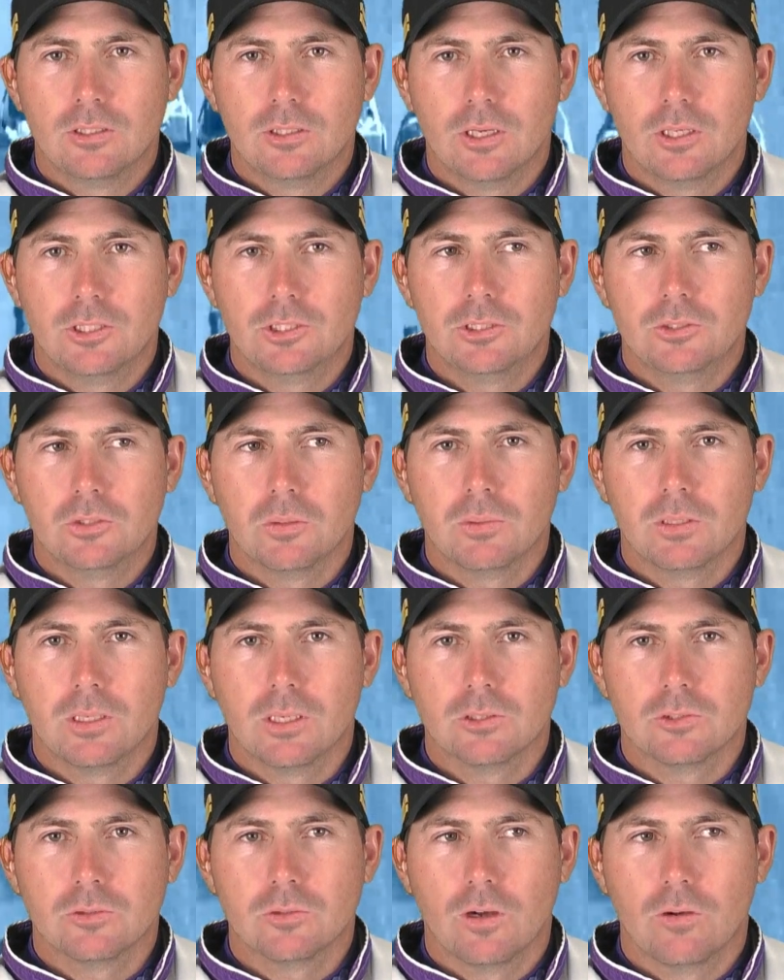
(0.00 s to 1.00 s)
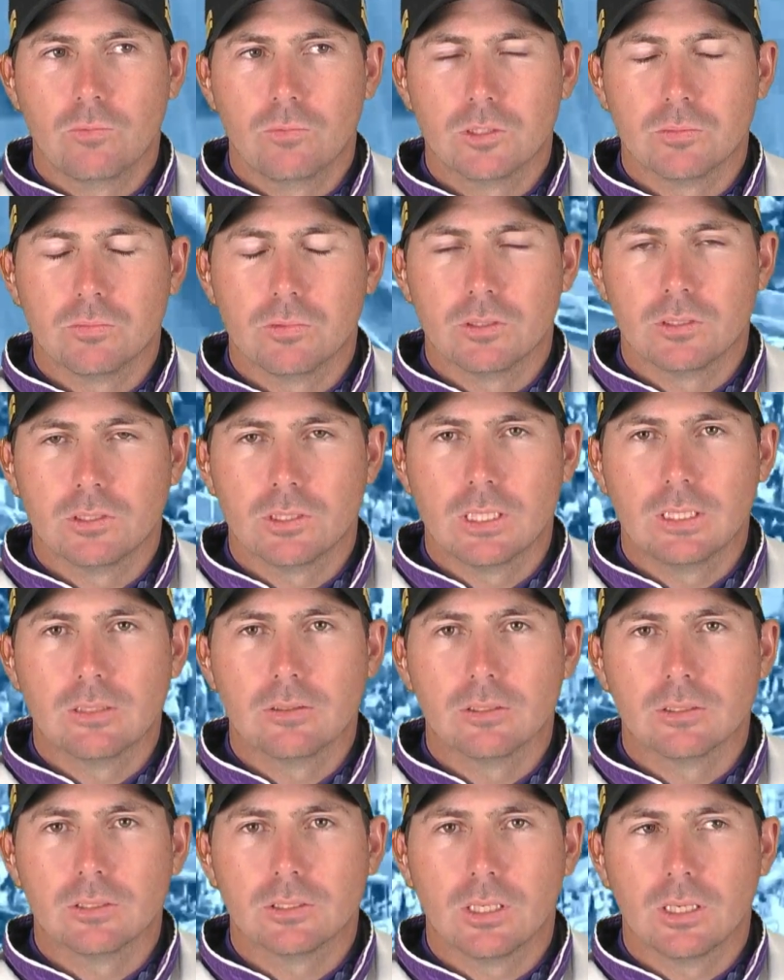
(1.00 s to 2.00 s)
she normally does drive Whisper a
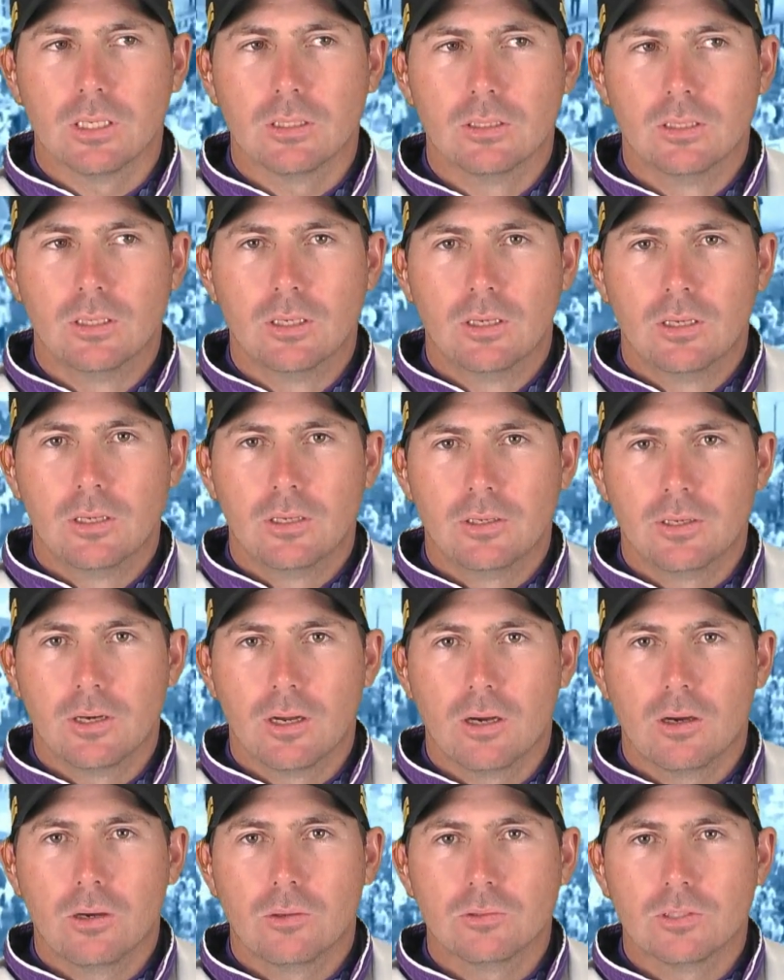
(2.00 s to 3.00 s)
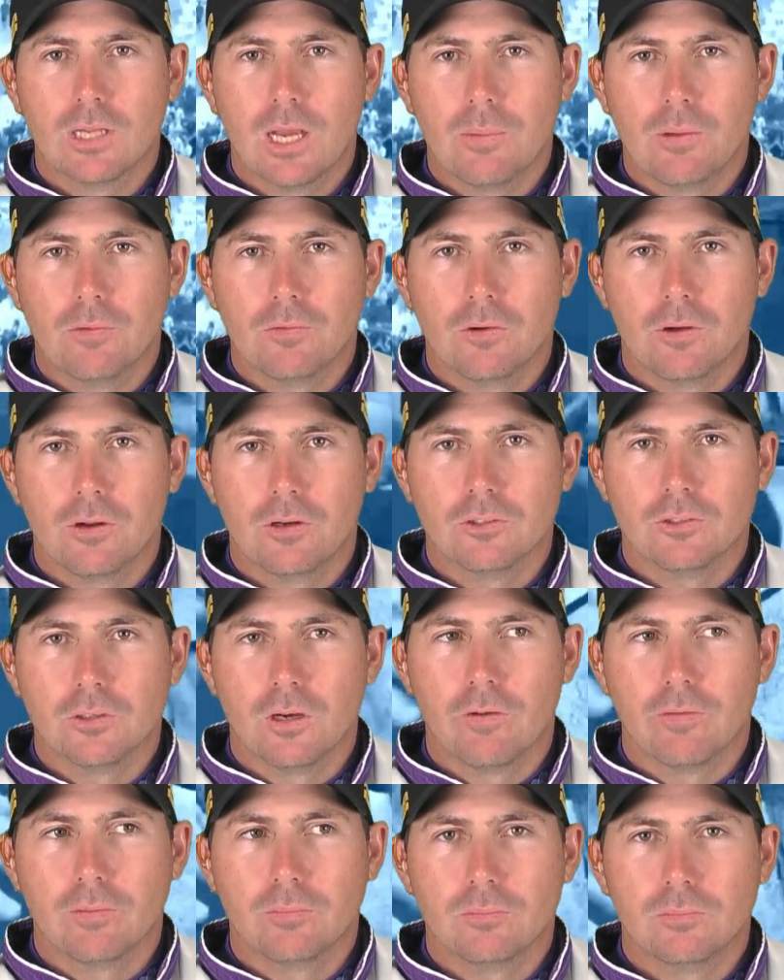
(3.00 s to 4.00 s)
Secret, so, I was happy for her to
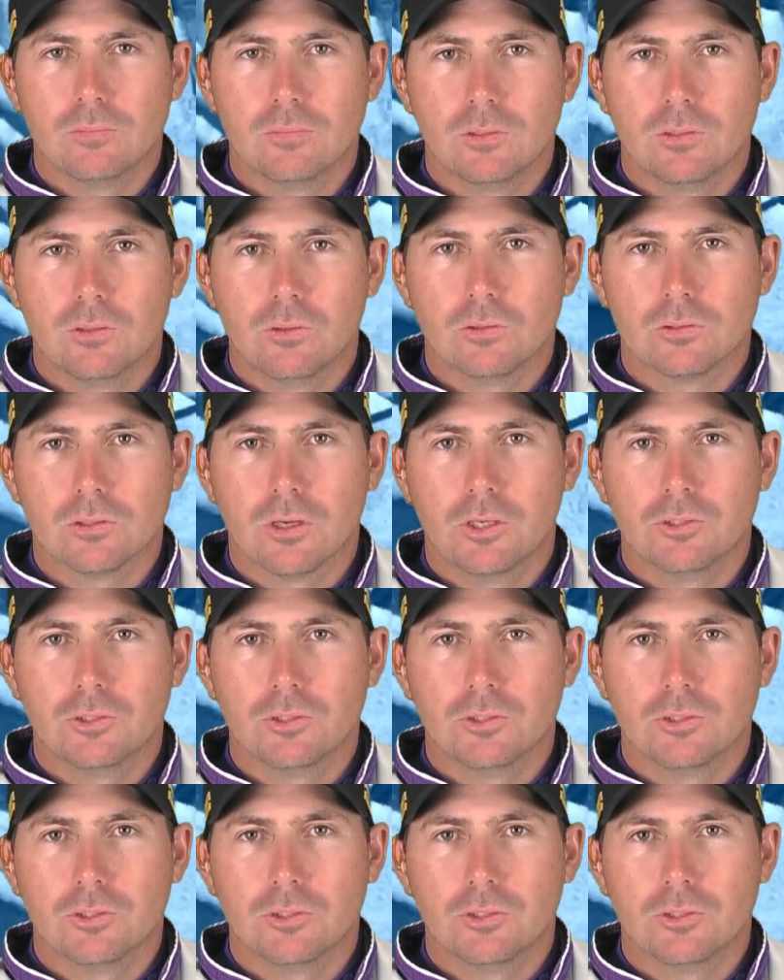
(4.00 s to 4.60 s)
drive him. The horse goes